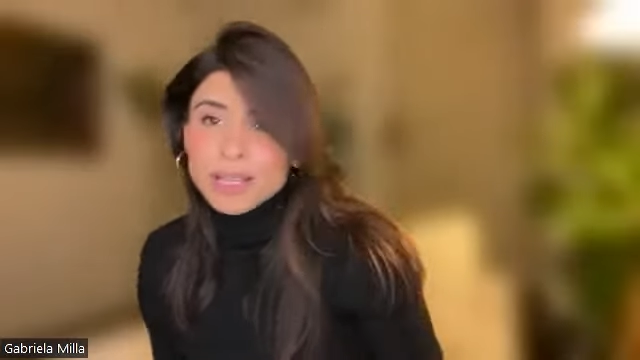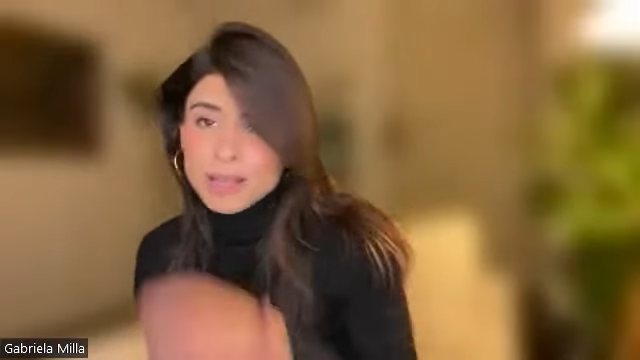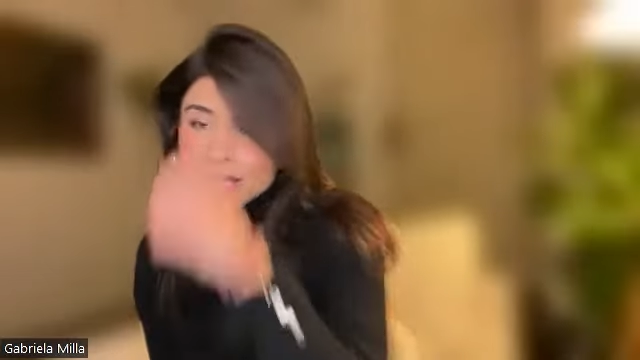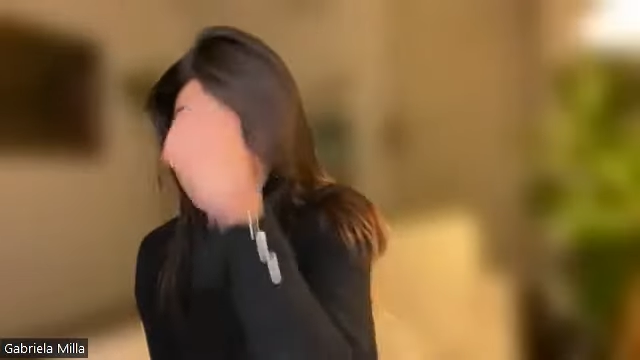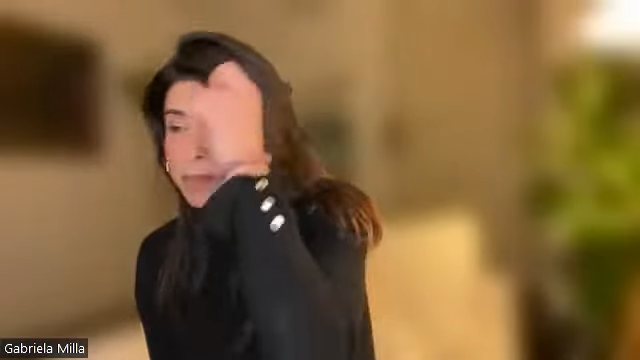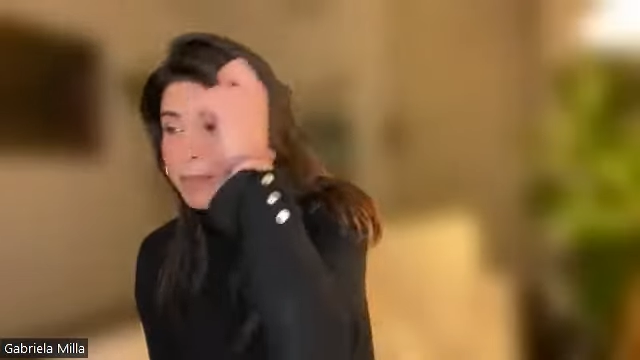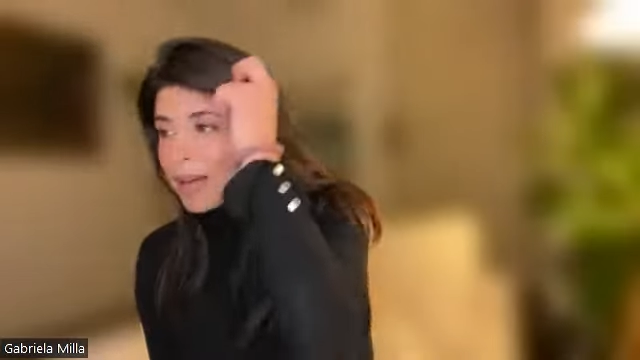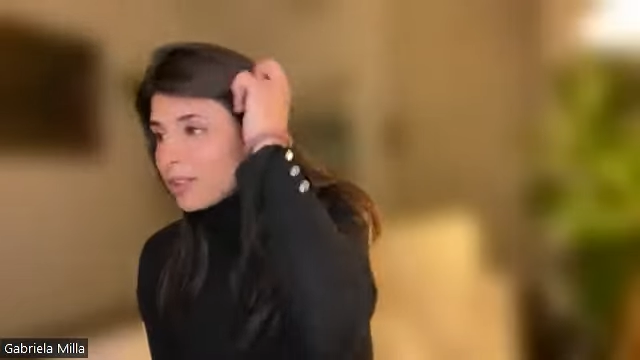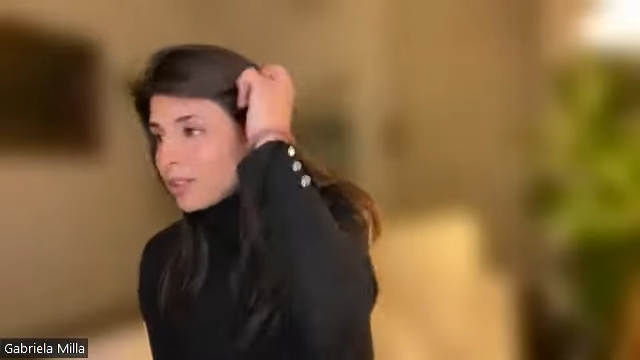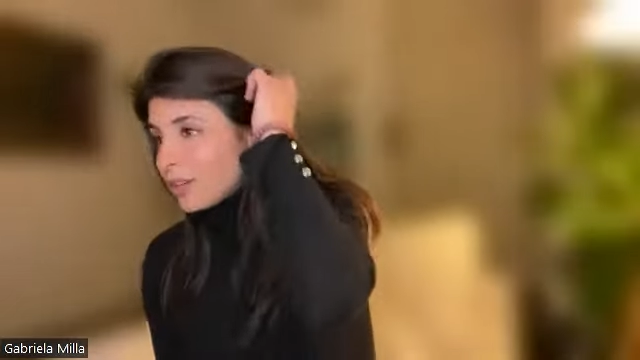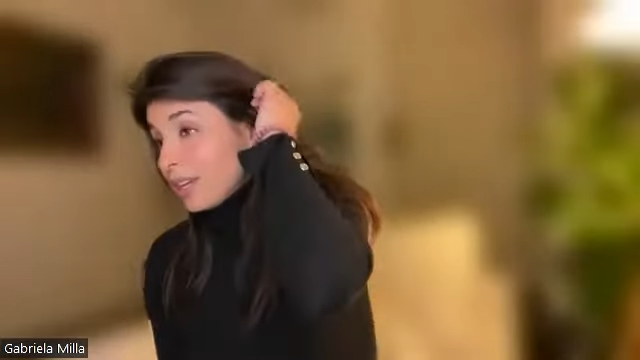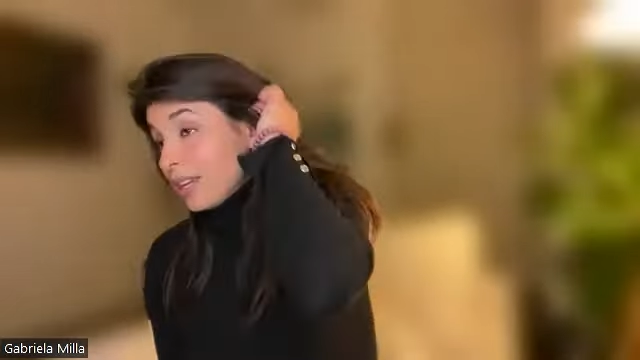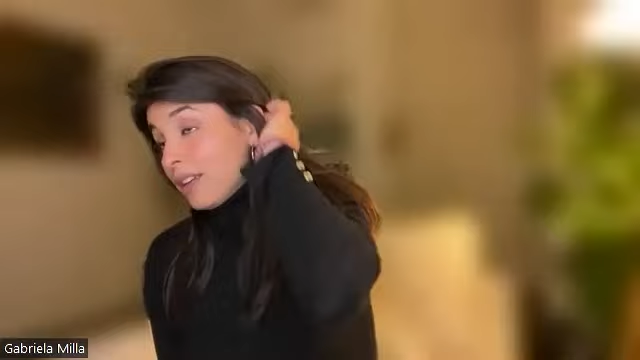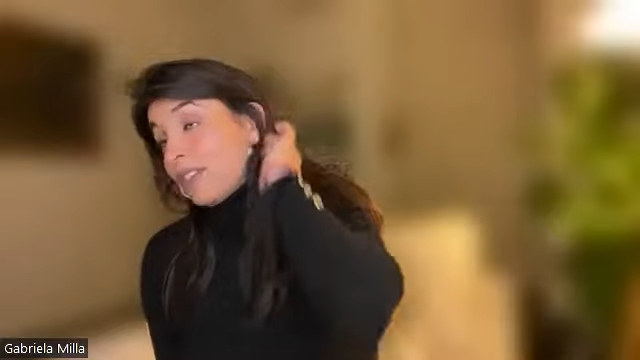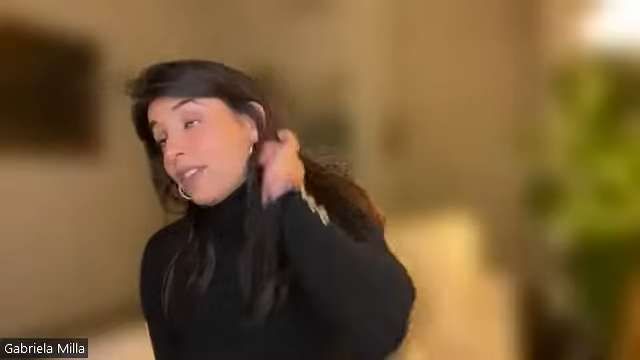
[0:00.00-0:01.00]
Isabel or
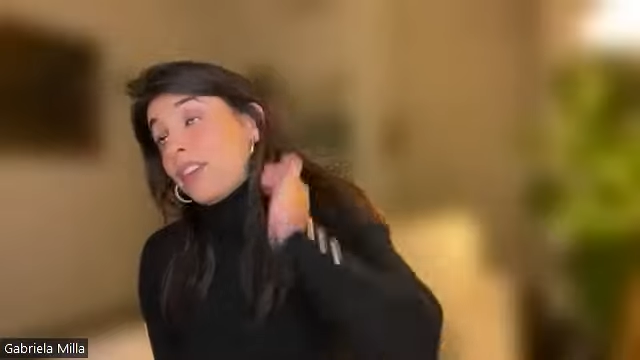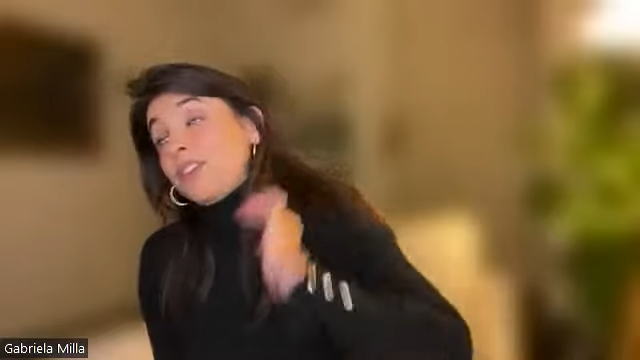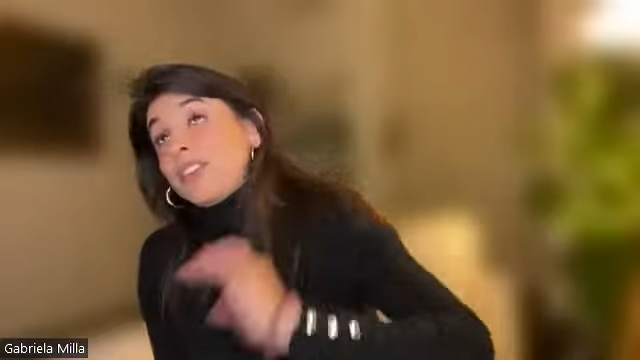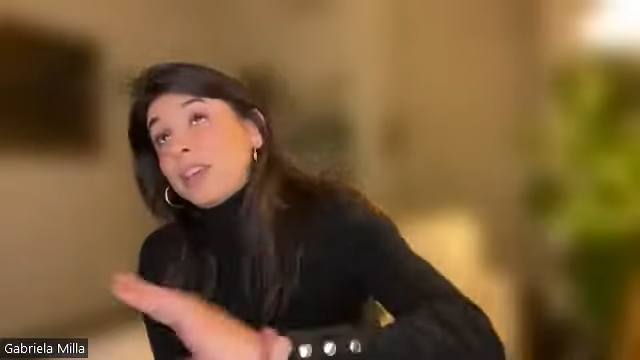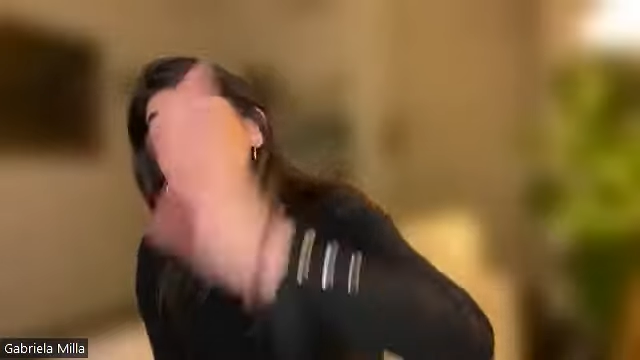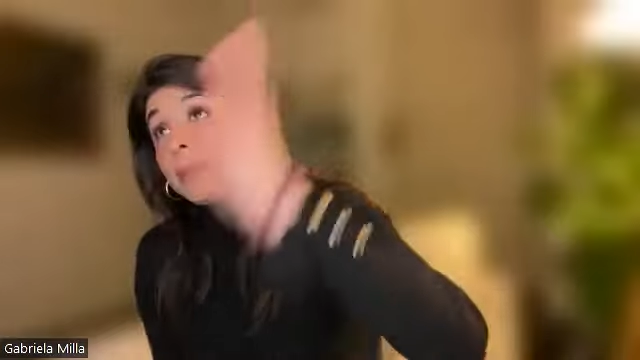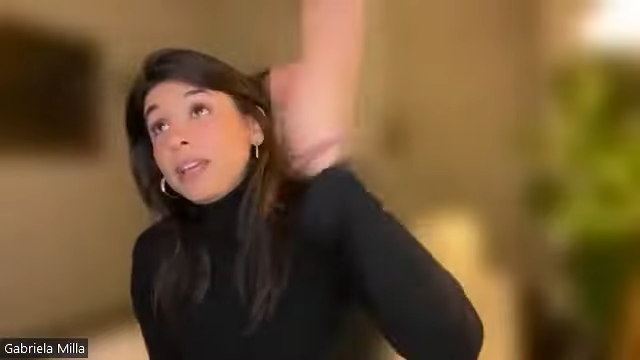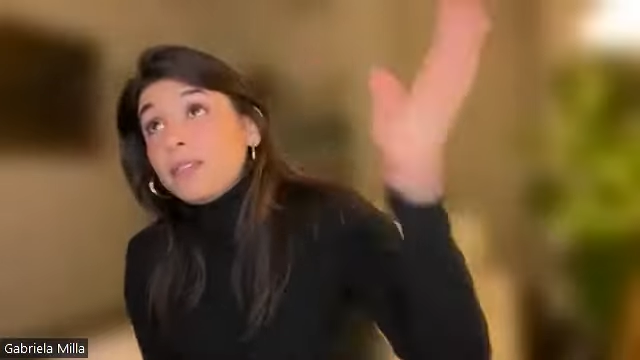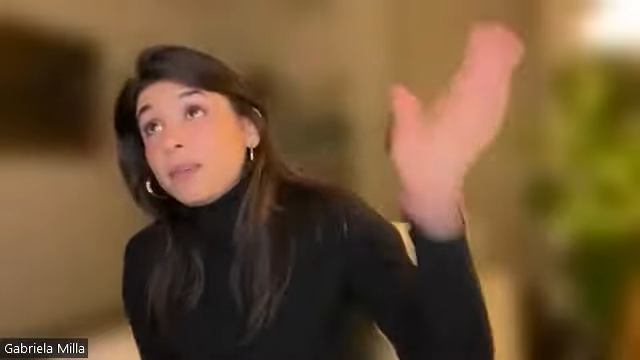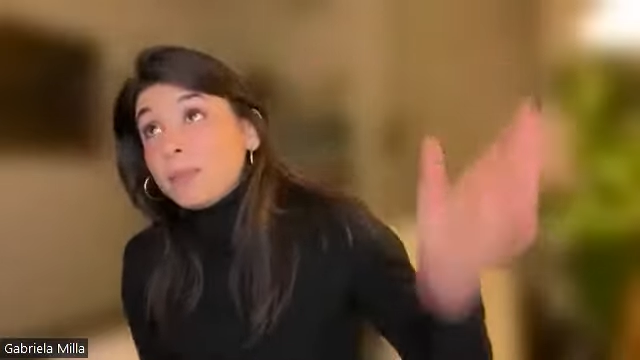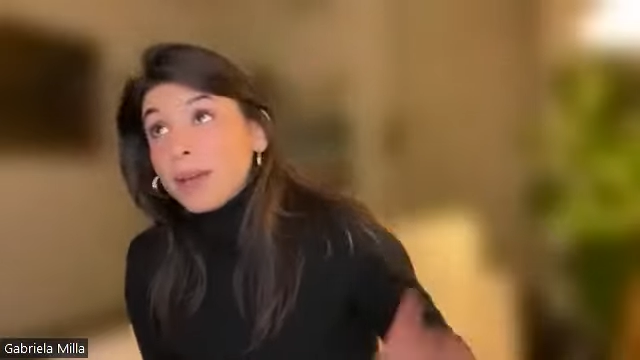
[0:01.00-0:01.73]
if it could be even